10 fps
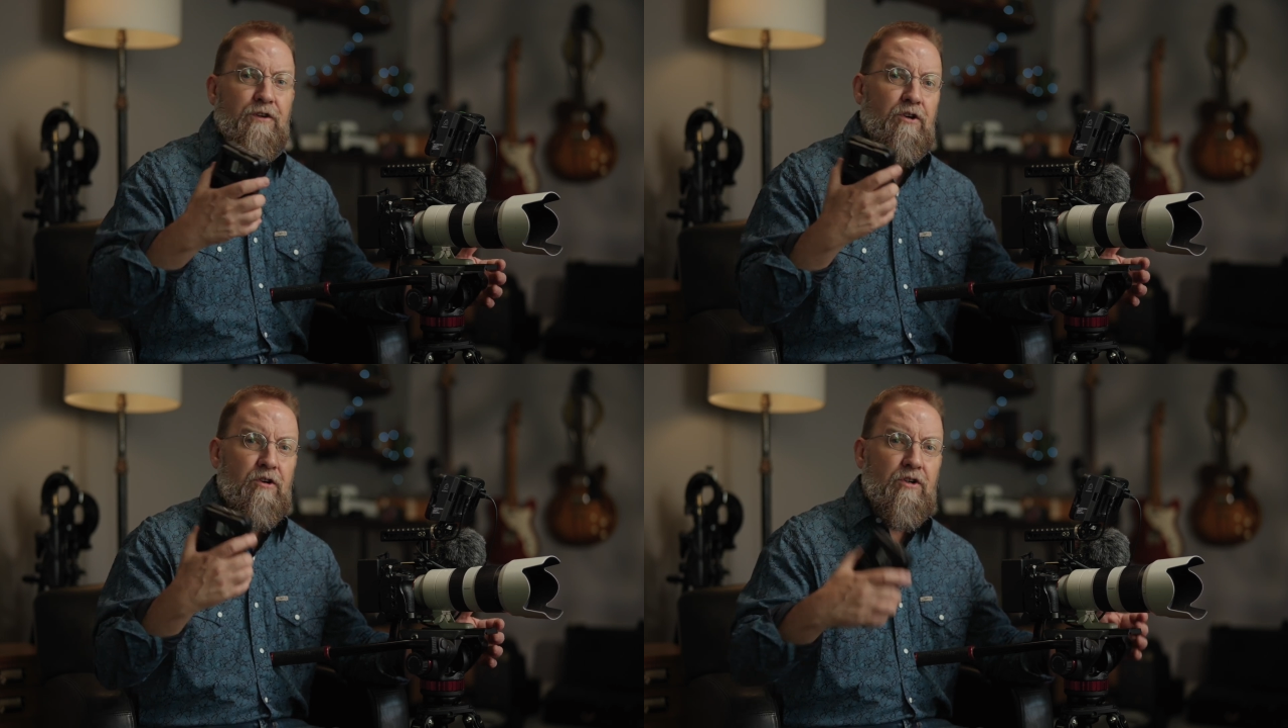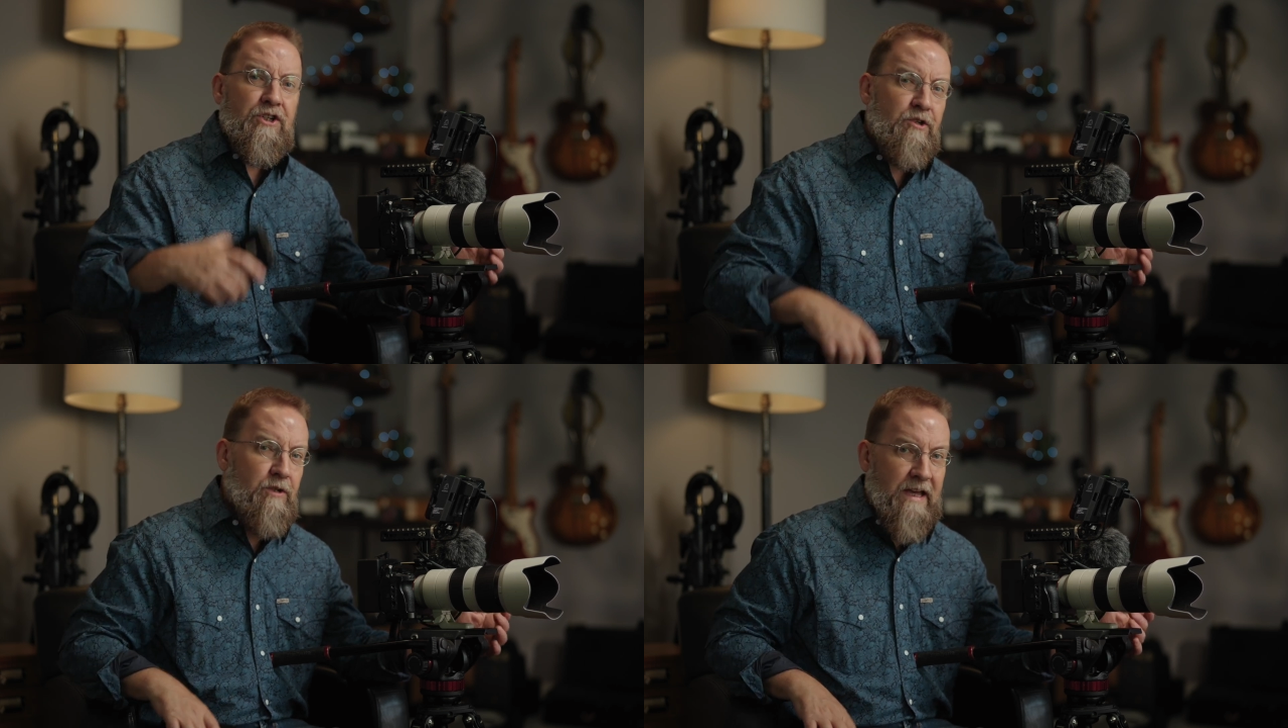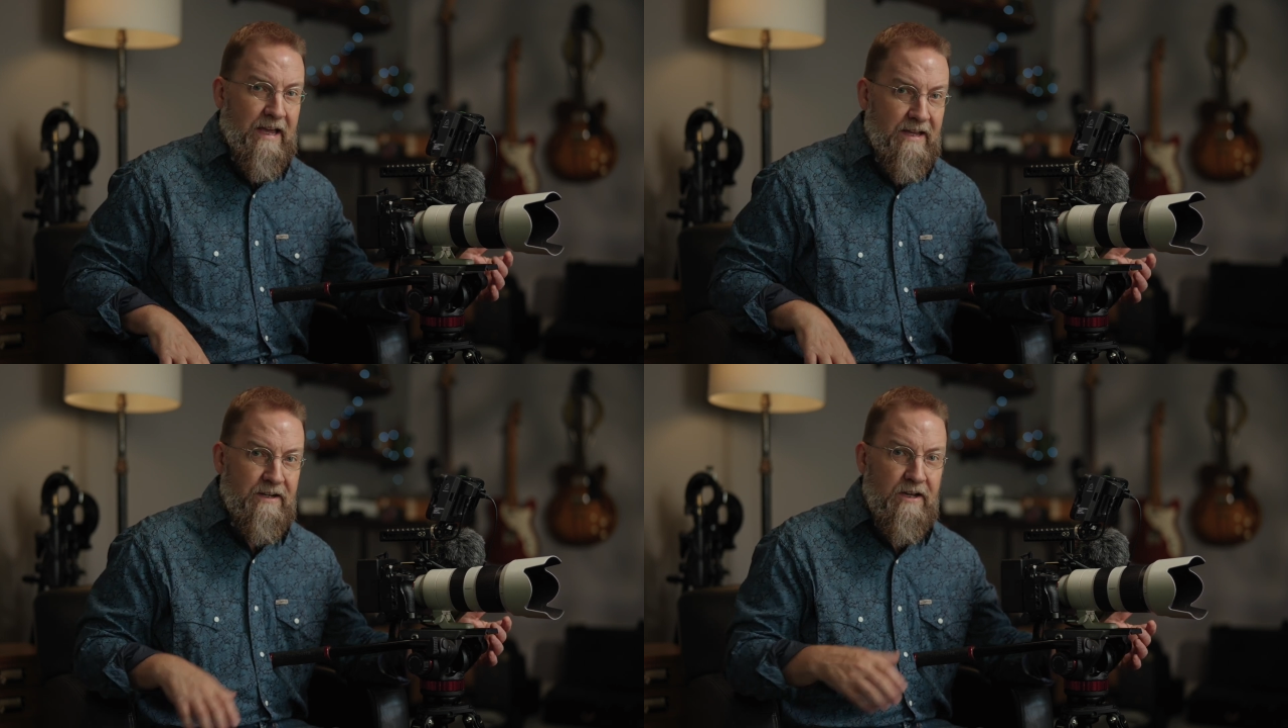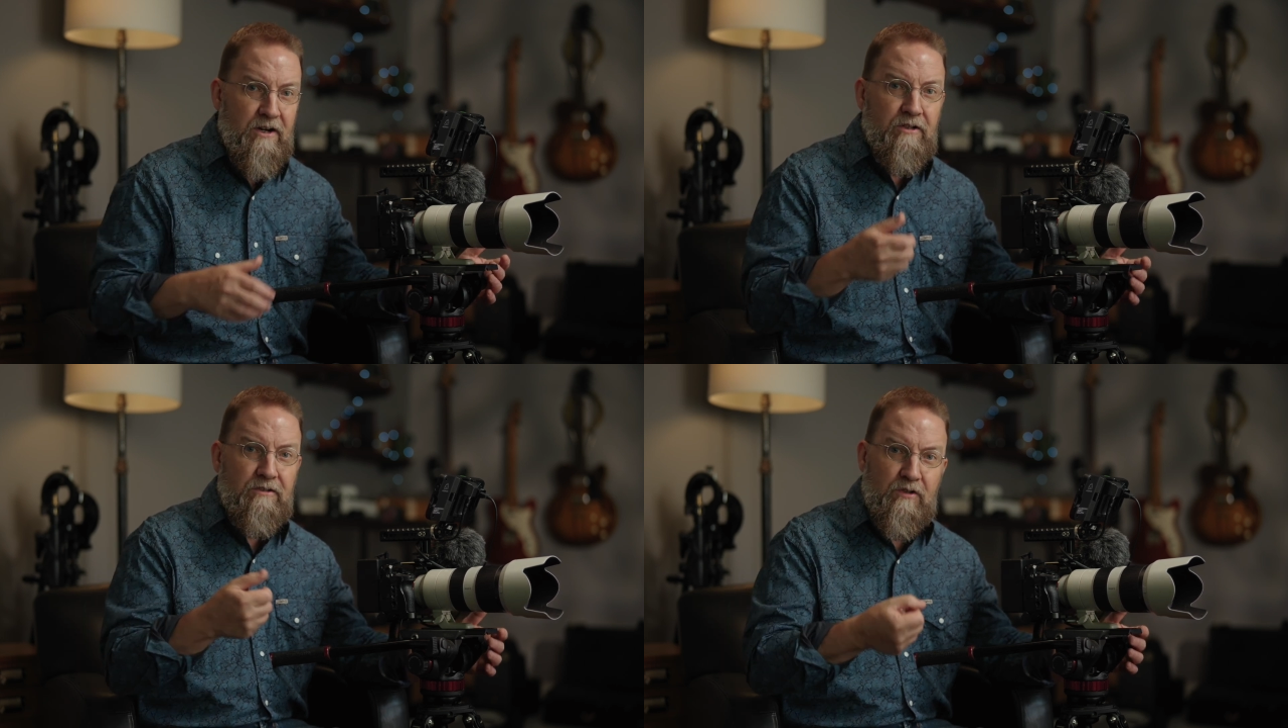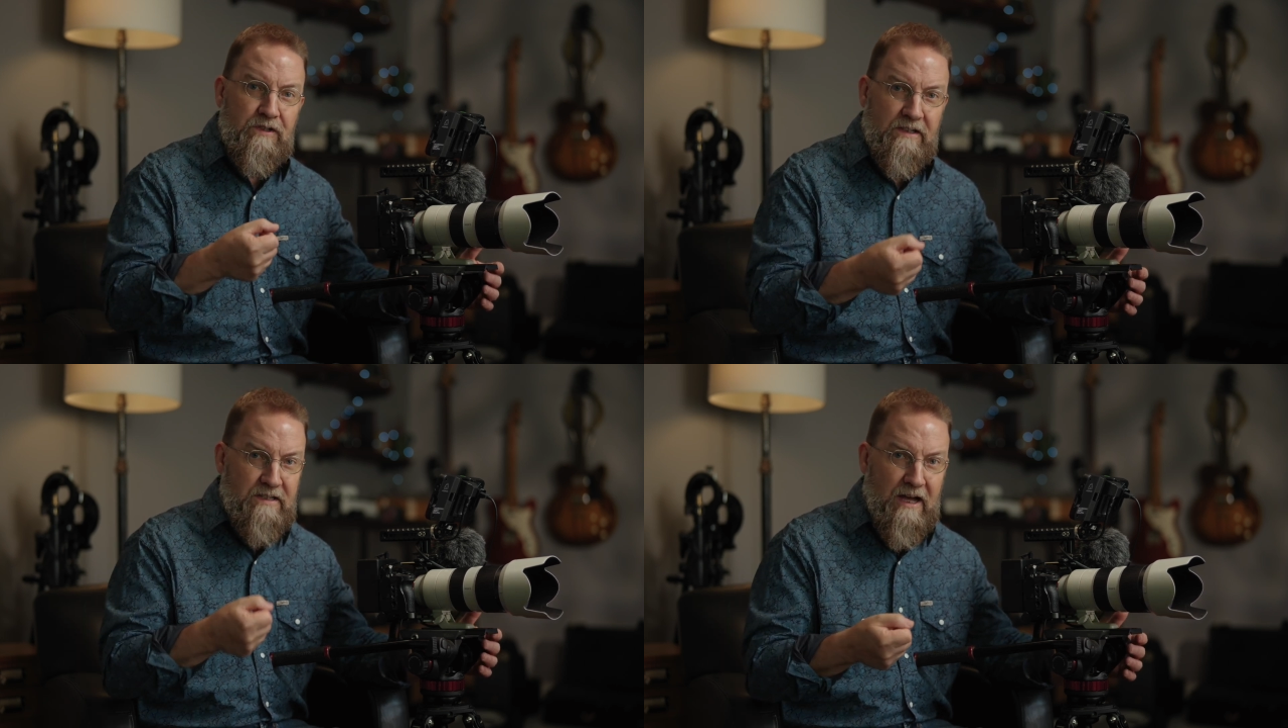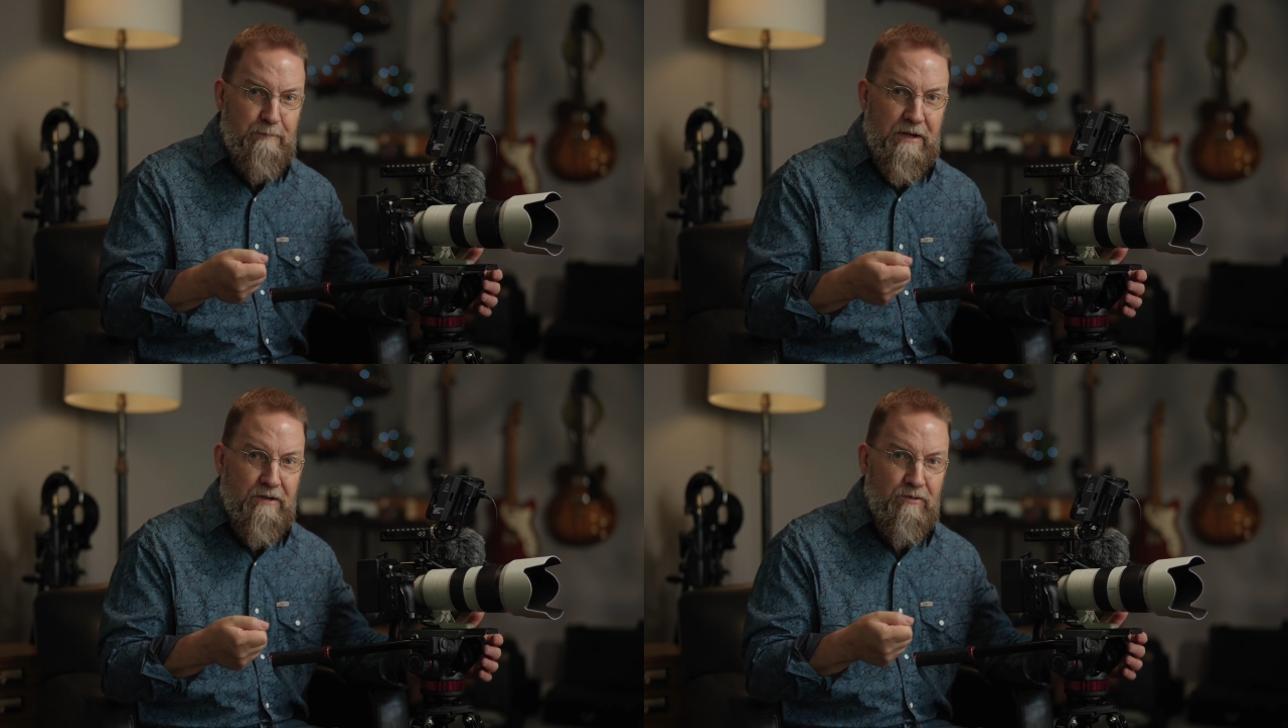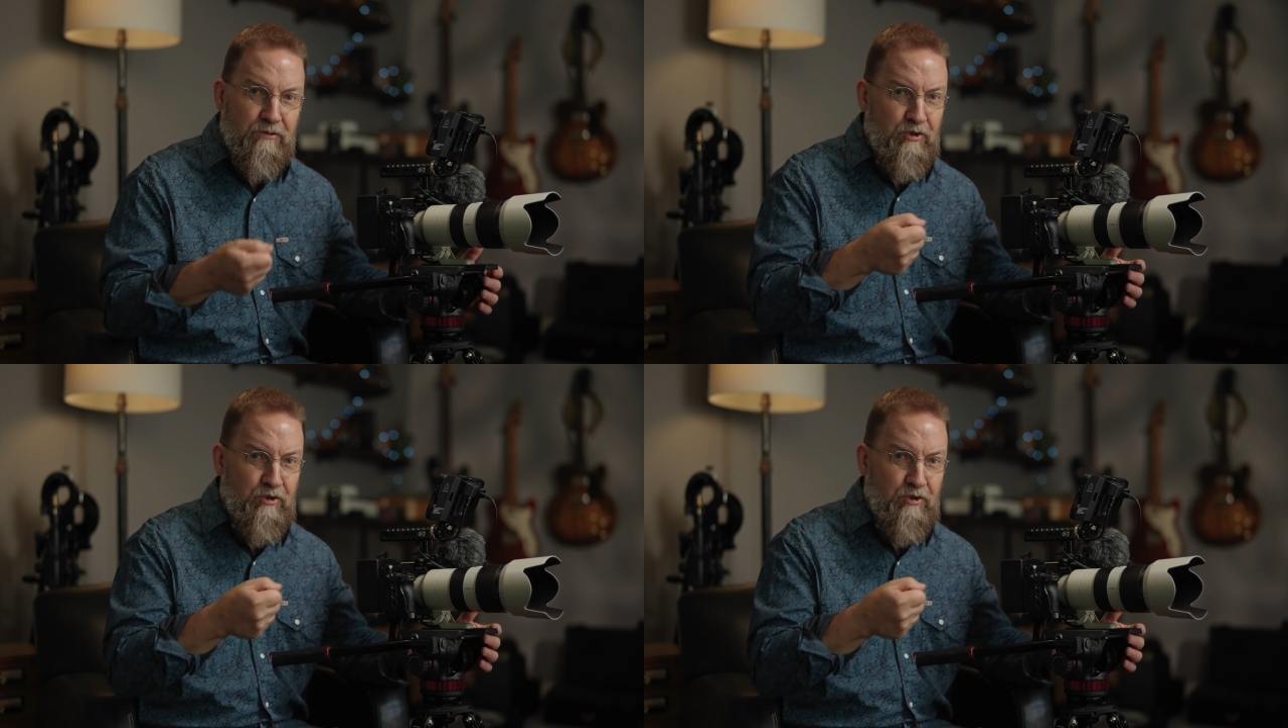you're shooting handheld using a top handle,